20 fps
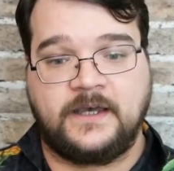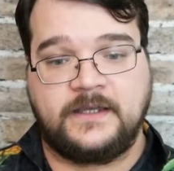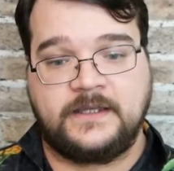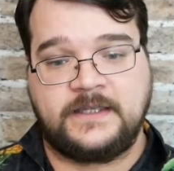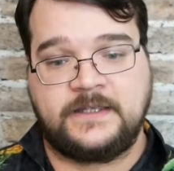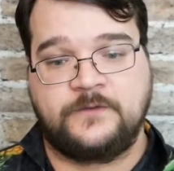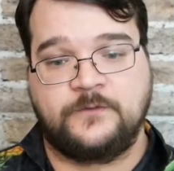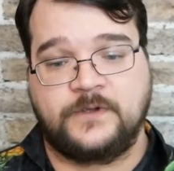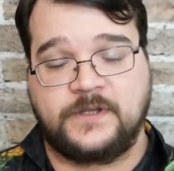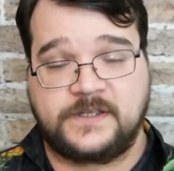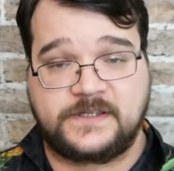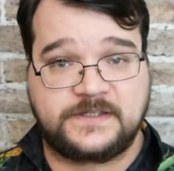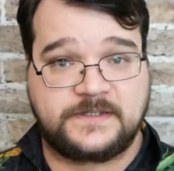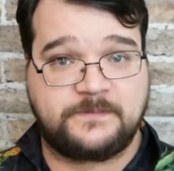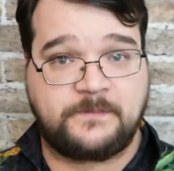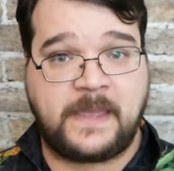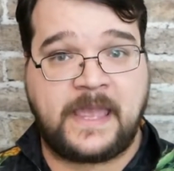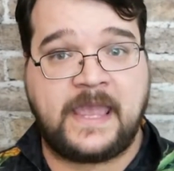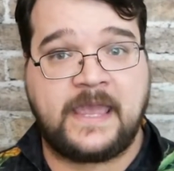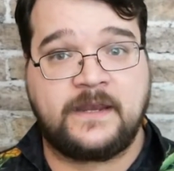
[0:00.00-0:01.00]
either
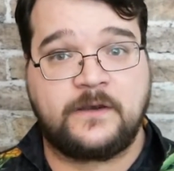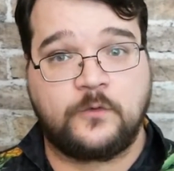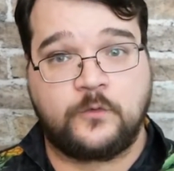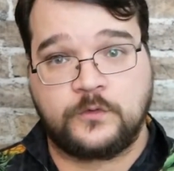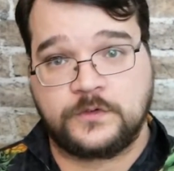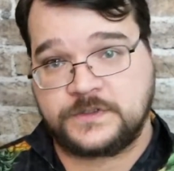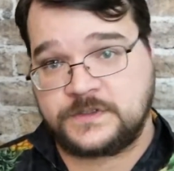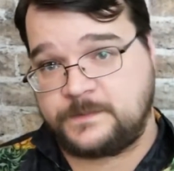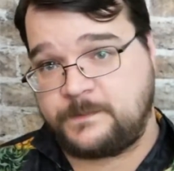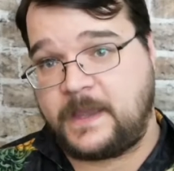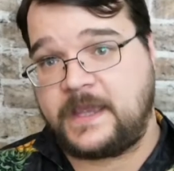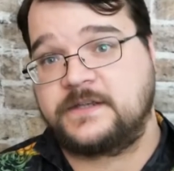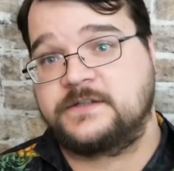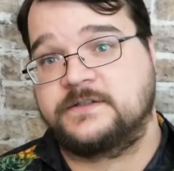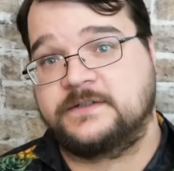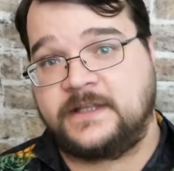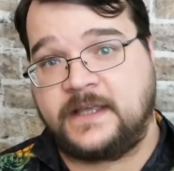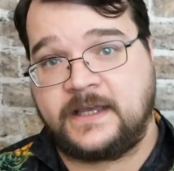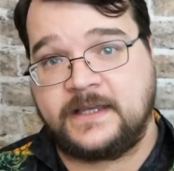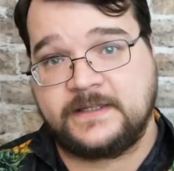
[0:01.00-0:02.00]
expand or
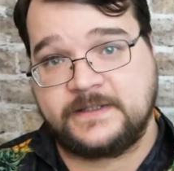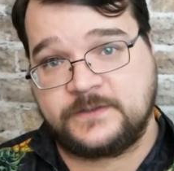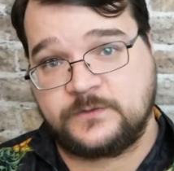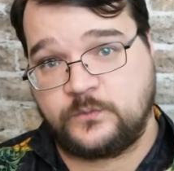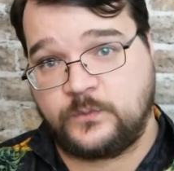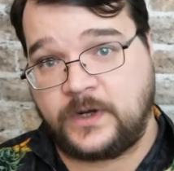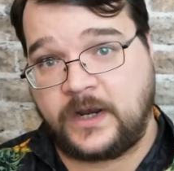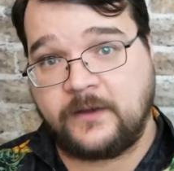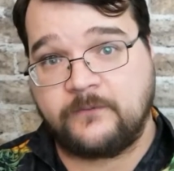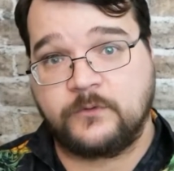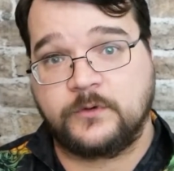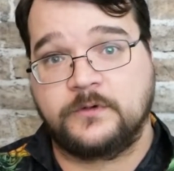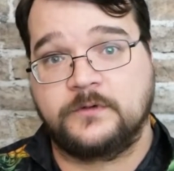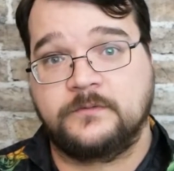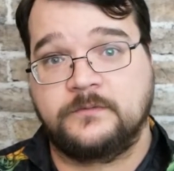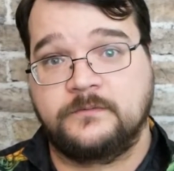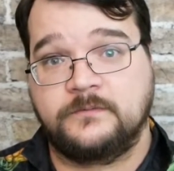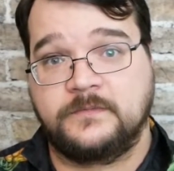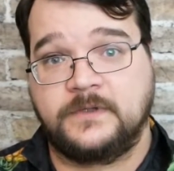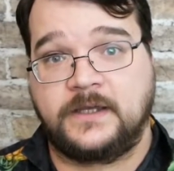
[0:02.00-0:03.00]
specialize
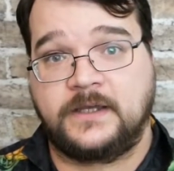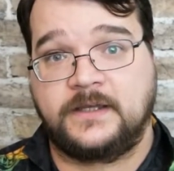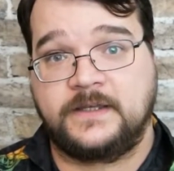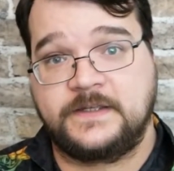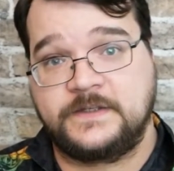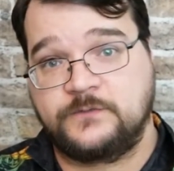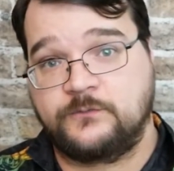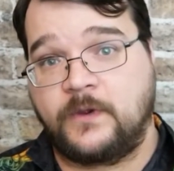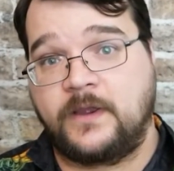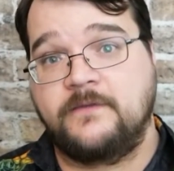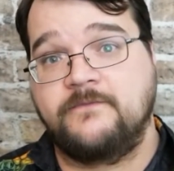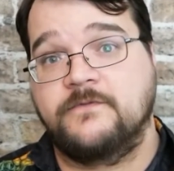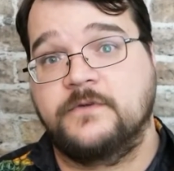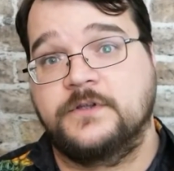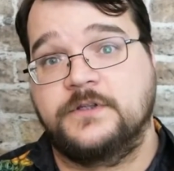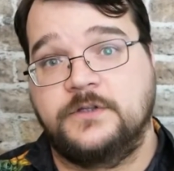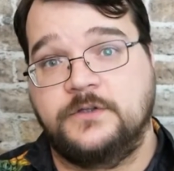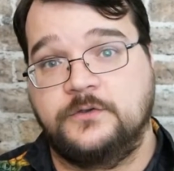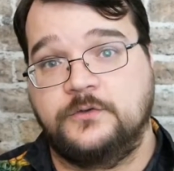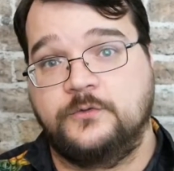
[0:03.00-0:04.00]
whatever is right for
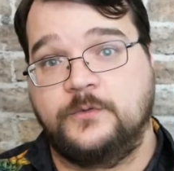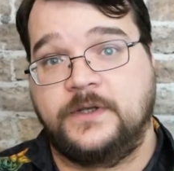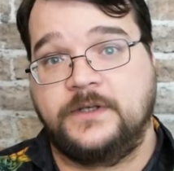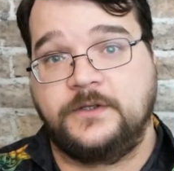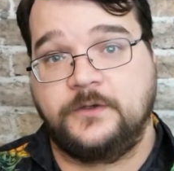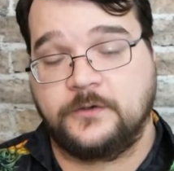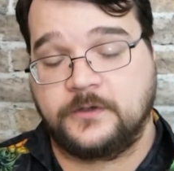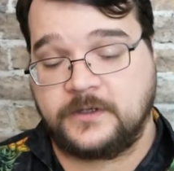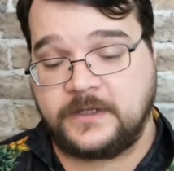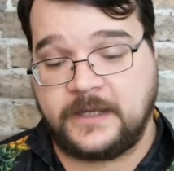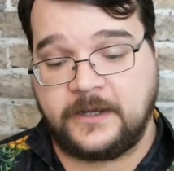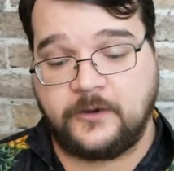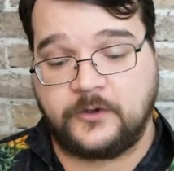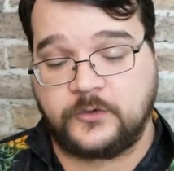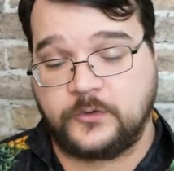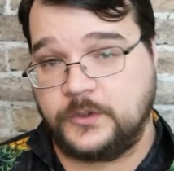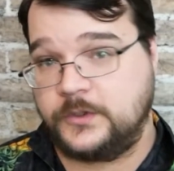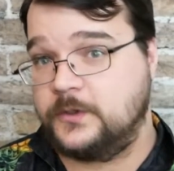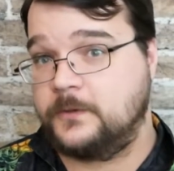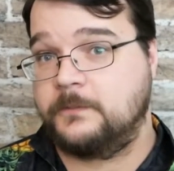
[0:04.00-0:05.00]
you and your
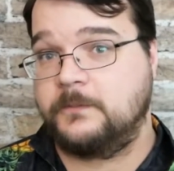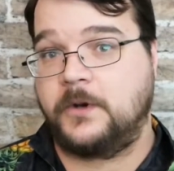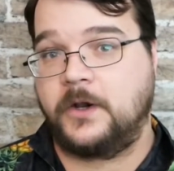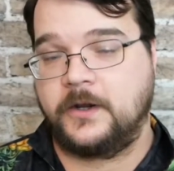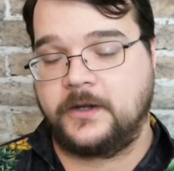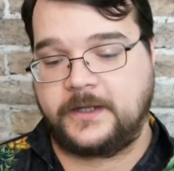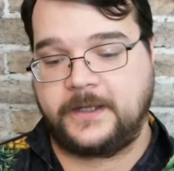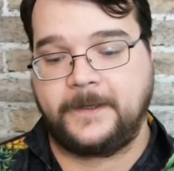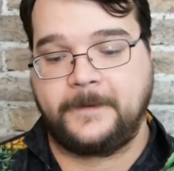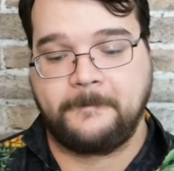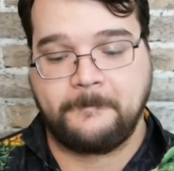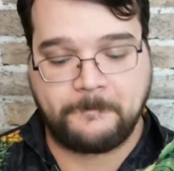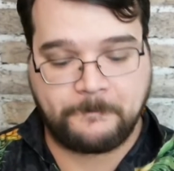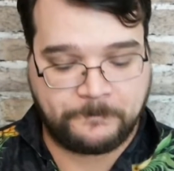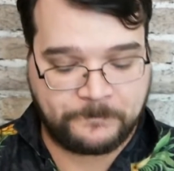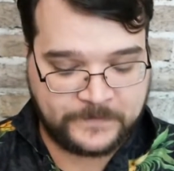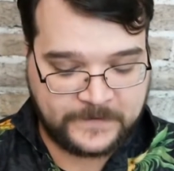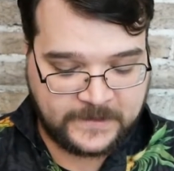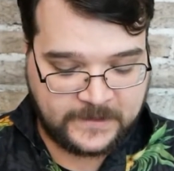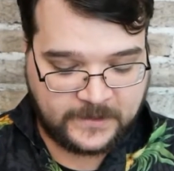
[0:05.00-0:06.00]
character and your party.
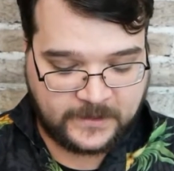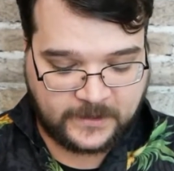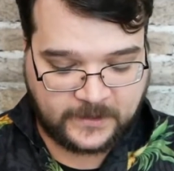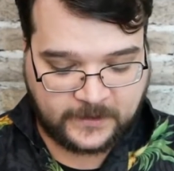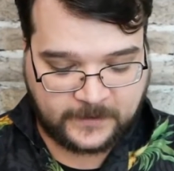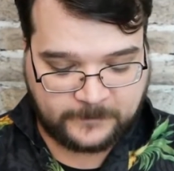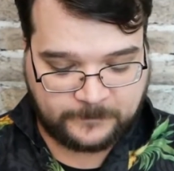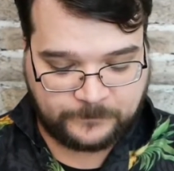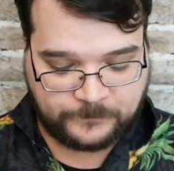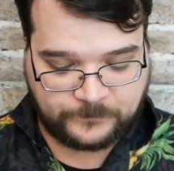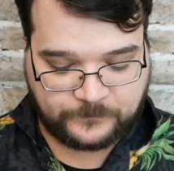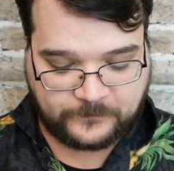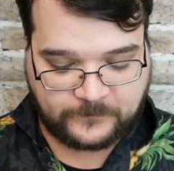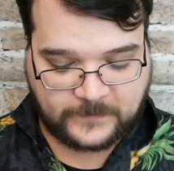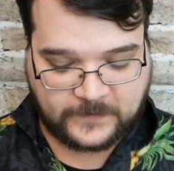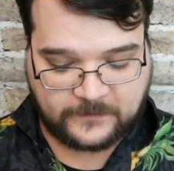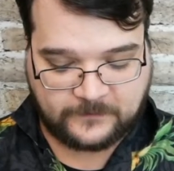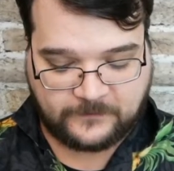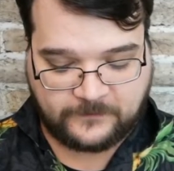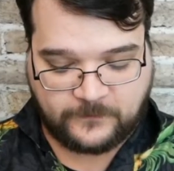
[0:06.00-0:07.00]

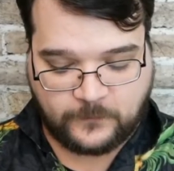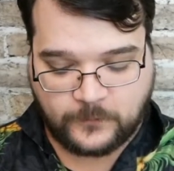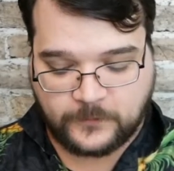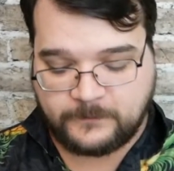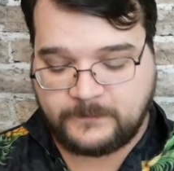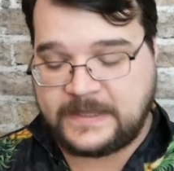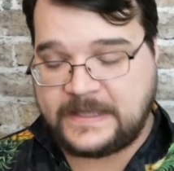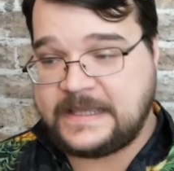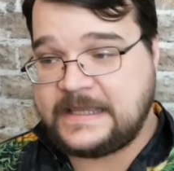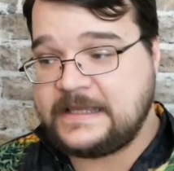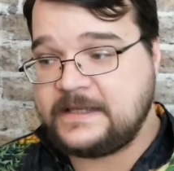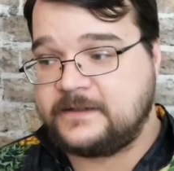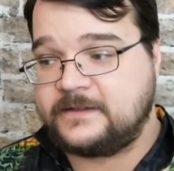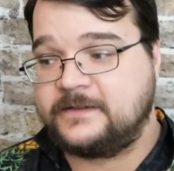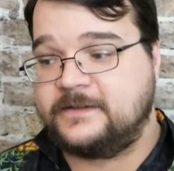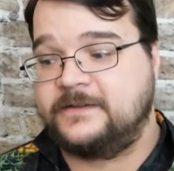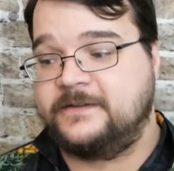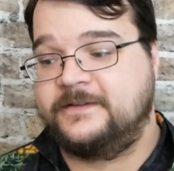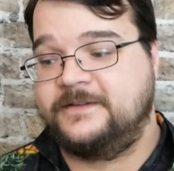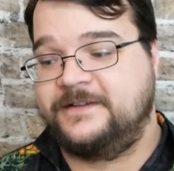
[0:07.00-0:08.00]
For me,
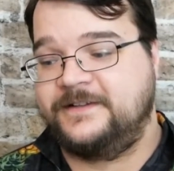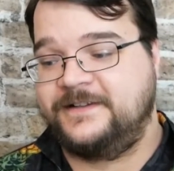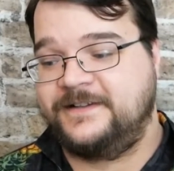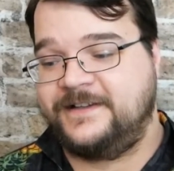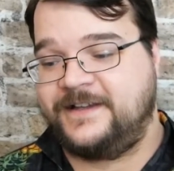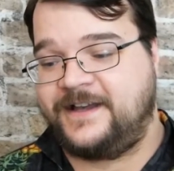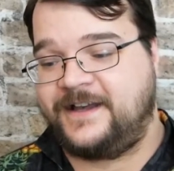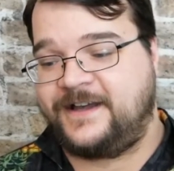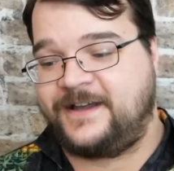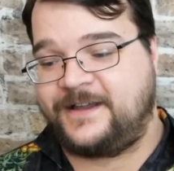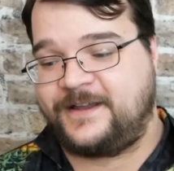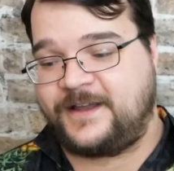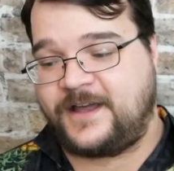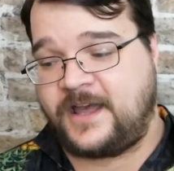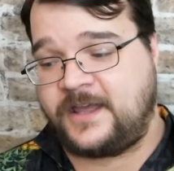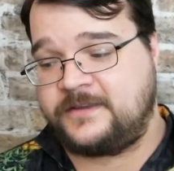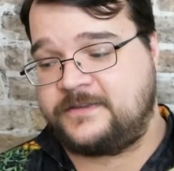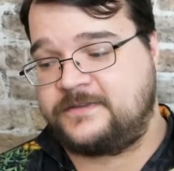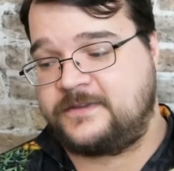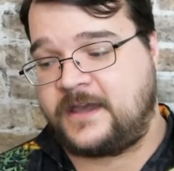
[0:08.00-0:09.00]

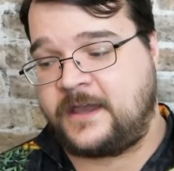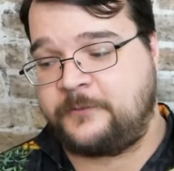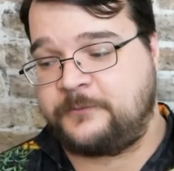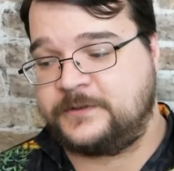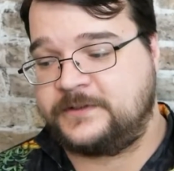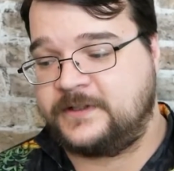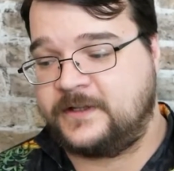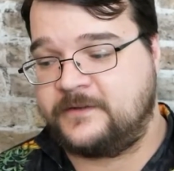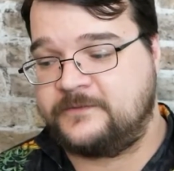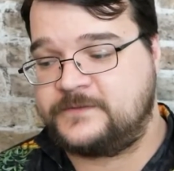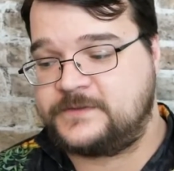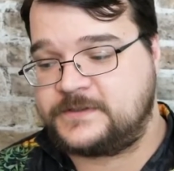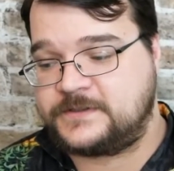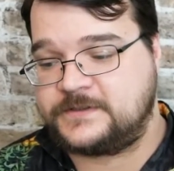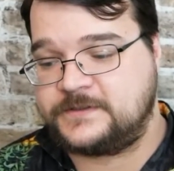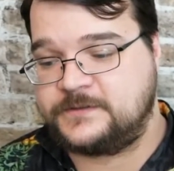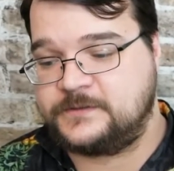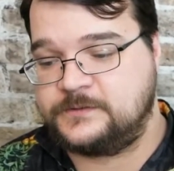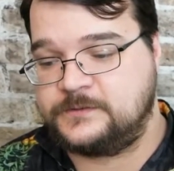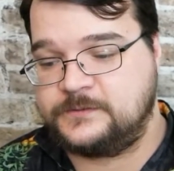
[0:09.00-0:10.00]
I would love
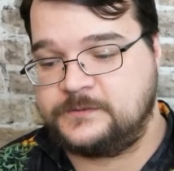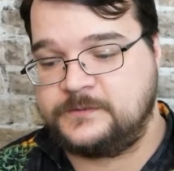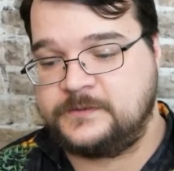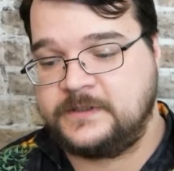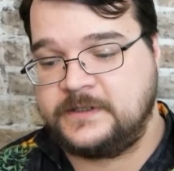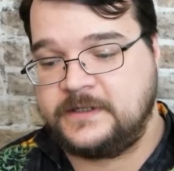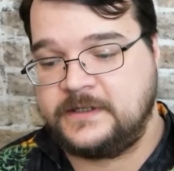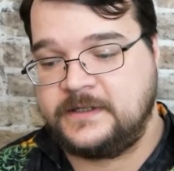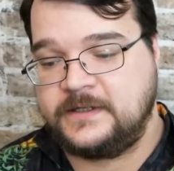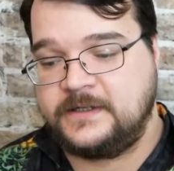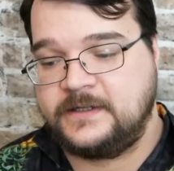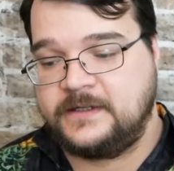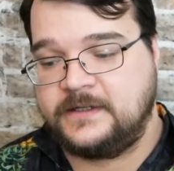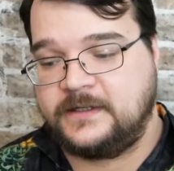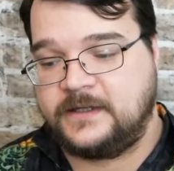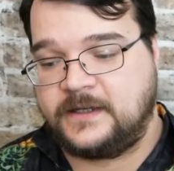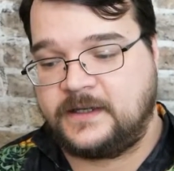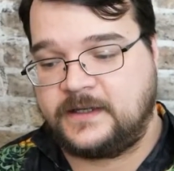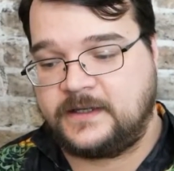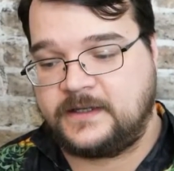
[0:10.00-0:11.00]
to,
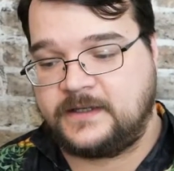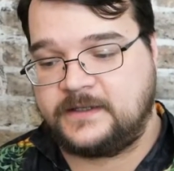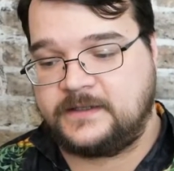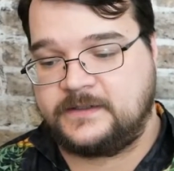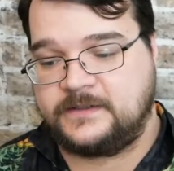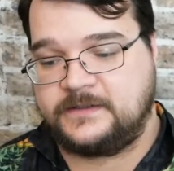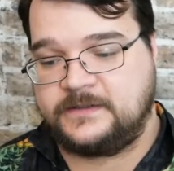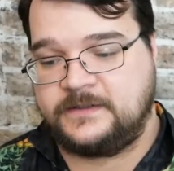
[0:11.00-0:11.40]
I